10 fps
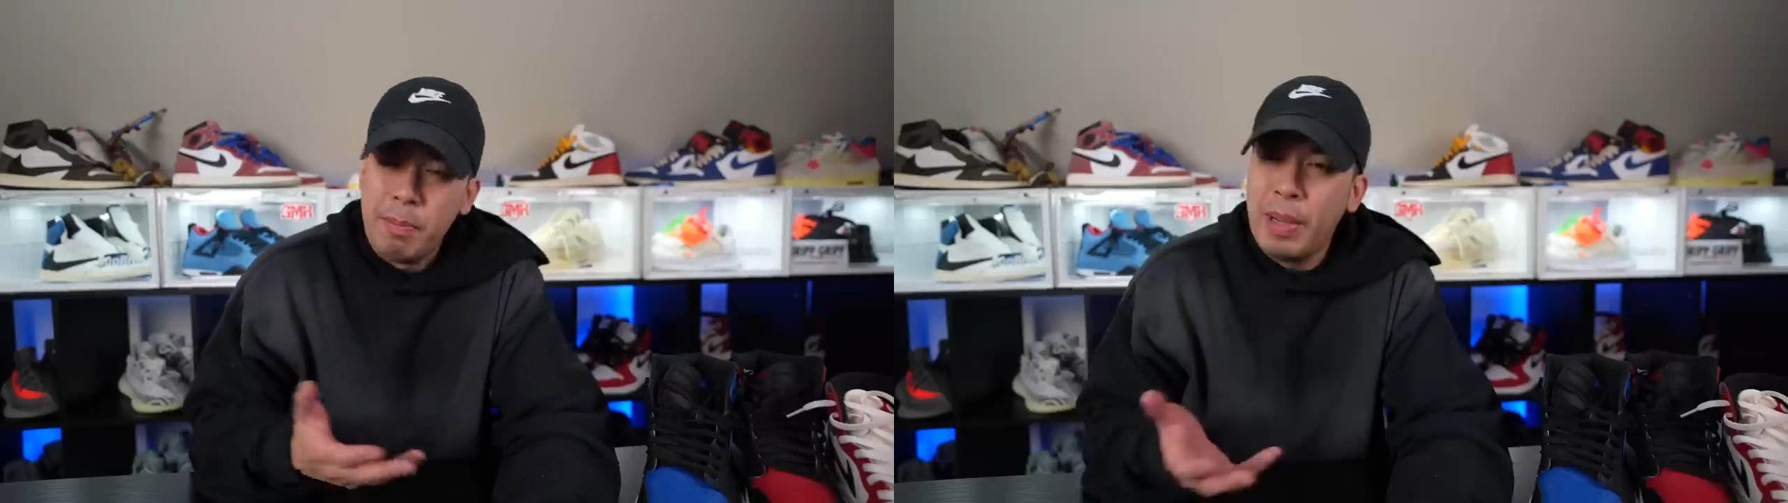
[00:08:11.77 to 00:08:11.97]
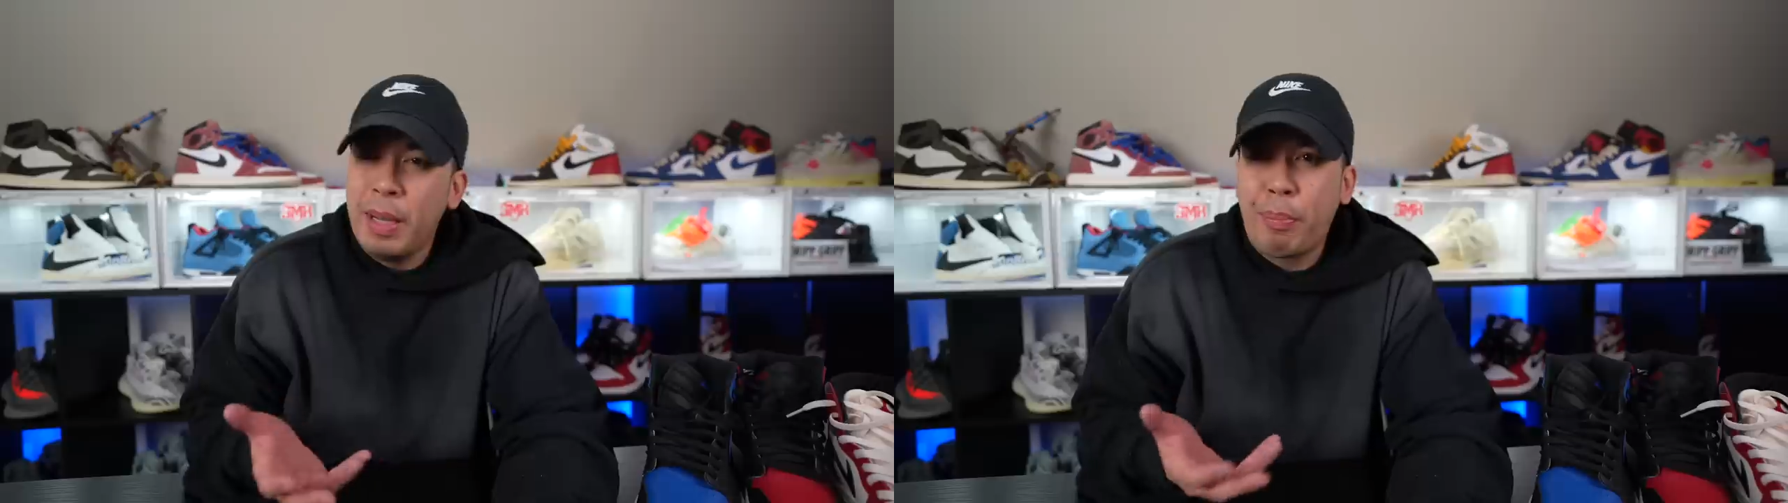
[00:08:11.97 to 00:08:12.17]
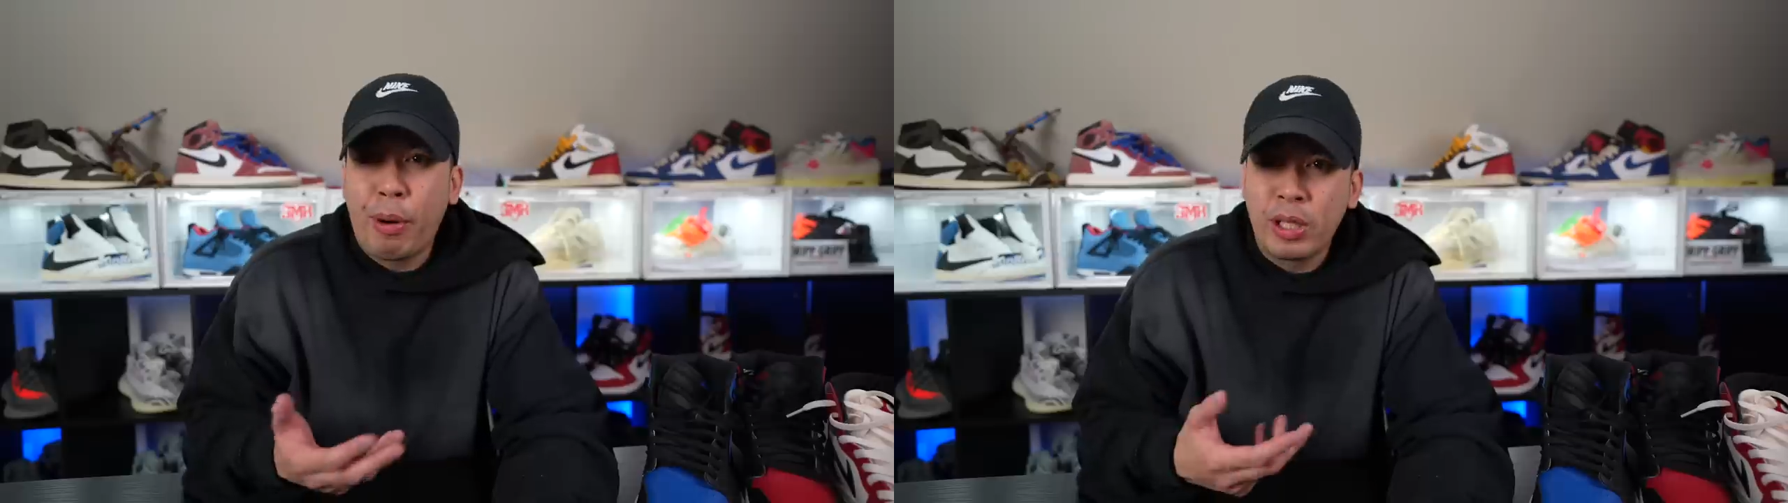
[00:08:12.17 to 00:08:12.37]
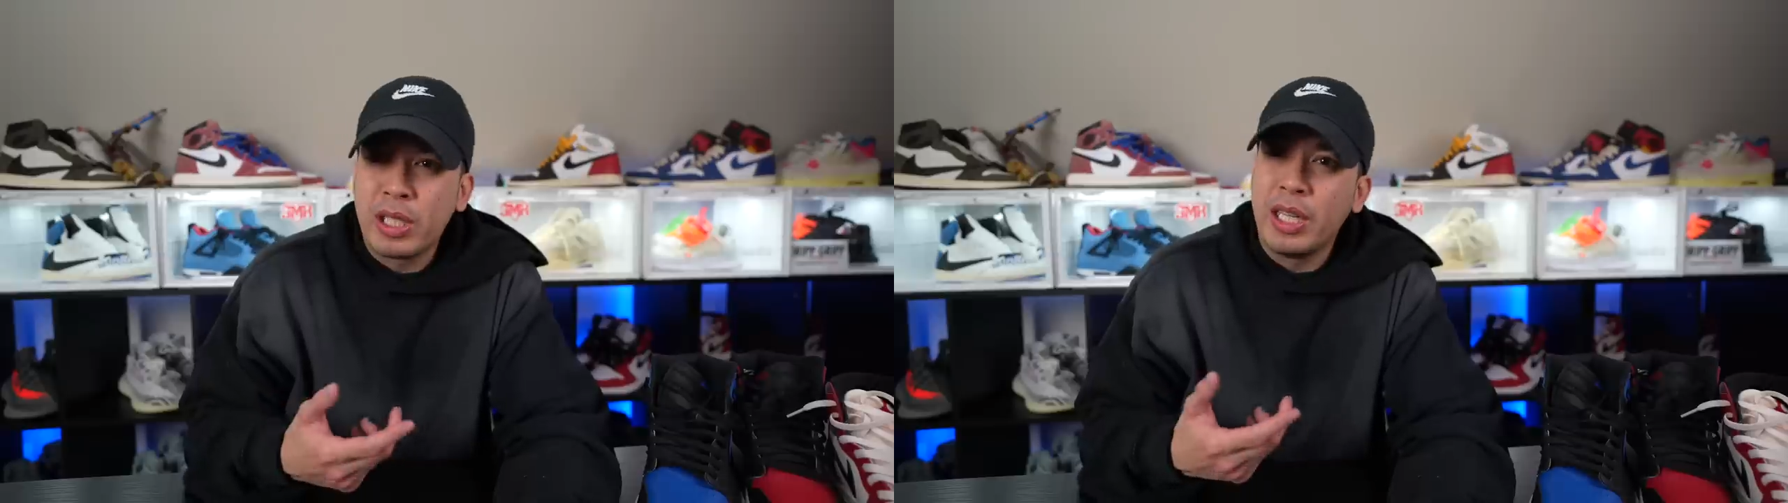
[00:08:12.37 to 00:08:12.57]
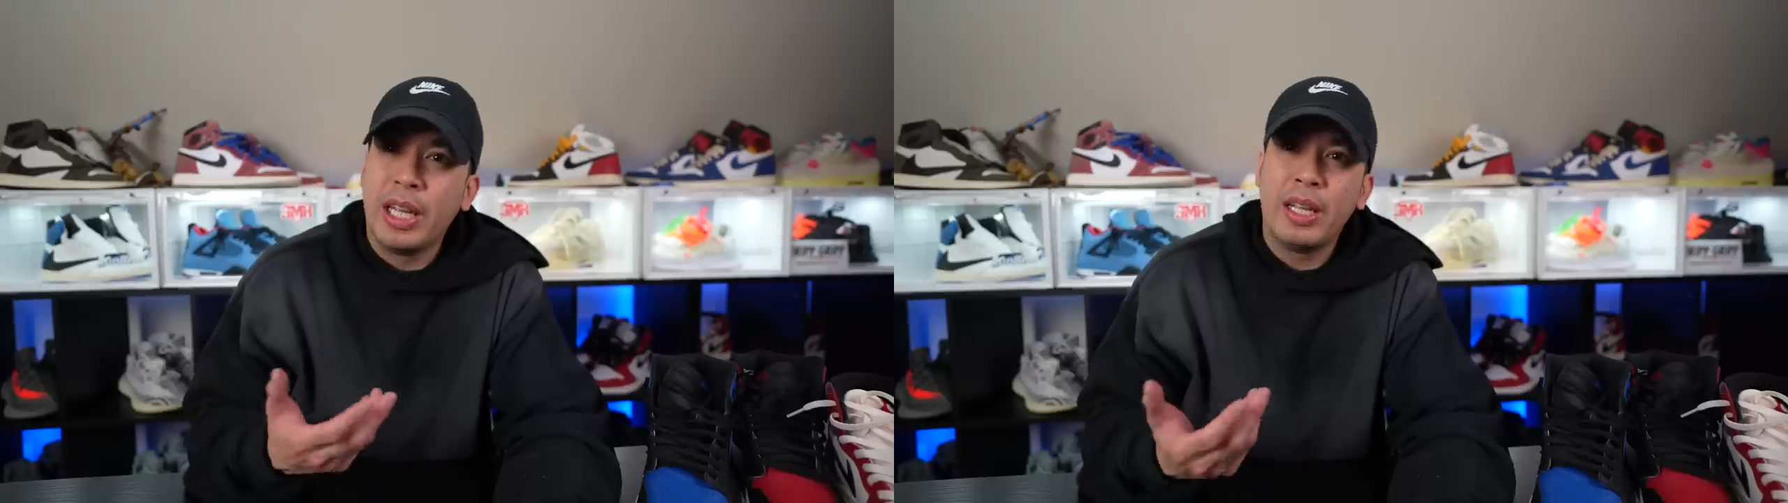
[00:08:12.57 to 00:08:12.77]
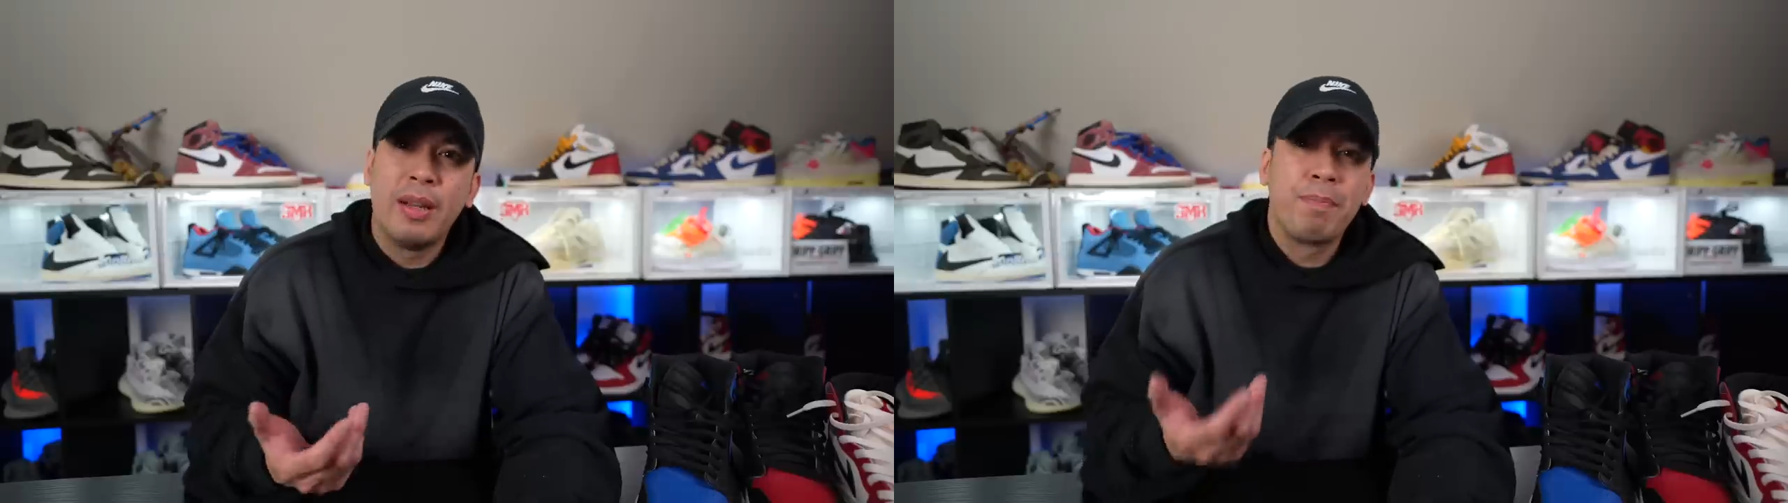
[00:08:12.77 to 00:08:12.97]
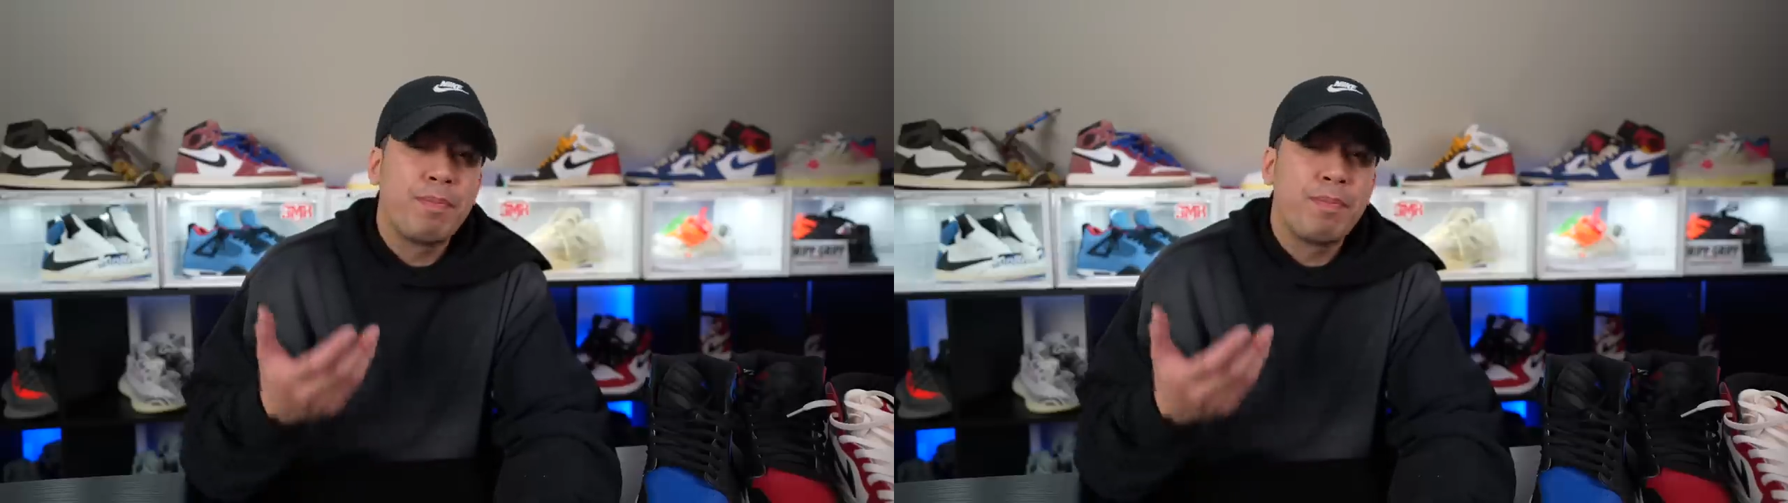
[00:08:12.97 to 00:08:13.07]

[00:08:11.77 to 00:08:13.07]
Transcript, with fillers: Me personally,